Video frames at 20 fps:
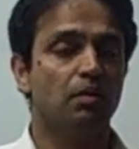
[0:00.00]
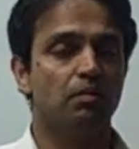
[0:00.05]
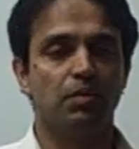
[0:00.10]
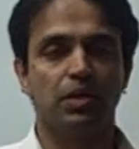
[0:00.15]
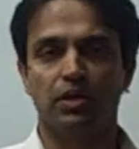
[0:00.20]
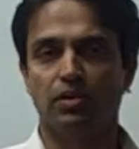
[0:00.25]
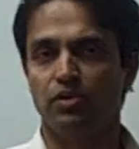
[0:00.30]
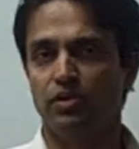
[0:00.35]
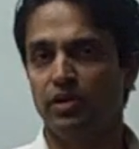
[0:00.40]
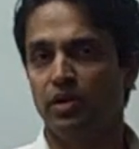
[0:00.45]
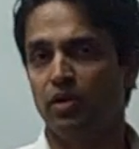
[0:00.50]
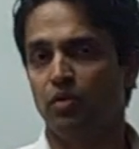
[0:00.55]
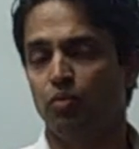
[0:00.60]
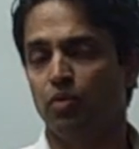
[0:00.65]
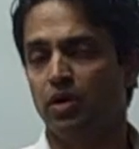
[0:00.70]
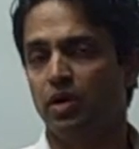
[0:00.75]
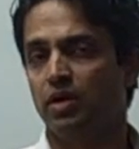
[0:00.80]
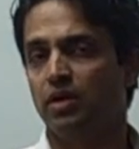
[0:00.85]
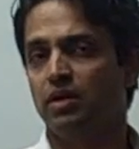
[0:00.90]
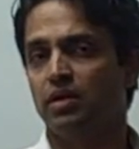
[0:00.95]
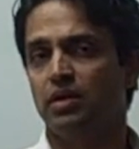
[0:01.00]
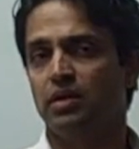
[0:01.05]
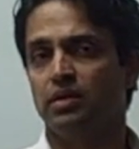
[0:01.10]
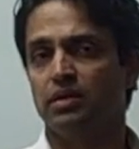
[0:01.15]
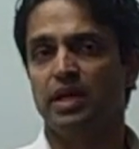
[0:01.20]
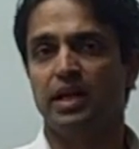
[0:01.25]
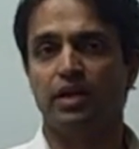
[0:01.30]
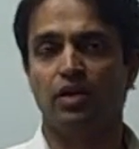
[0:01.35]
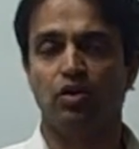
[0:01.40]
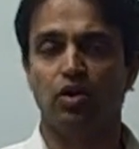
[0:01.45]
But in real world,
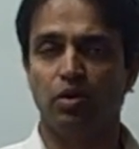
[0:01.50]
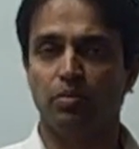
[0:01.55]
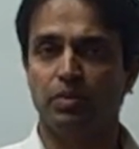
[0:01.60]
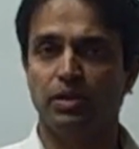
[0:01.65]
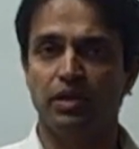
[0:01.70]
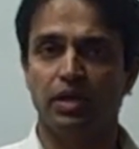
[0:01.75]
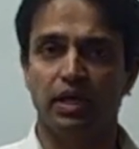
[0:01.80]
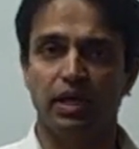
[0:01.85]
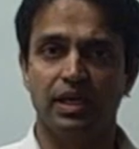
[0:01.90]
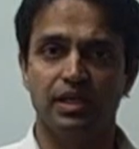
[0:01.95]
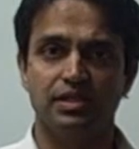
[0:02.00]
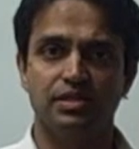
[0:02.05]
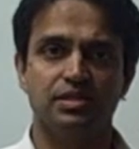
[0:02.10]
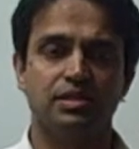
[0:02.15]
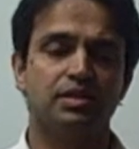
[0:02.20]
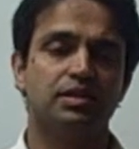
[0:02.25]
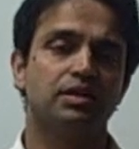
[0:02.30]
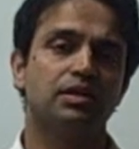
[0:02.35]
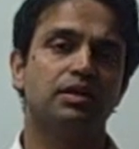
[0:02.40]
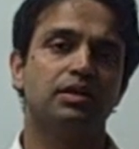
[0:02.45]
that not be the case.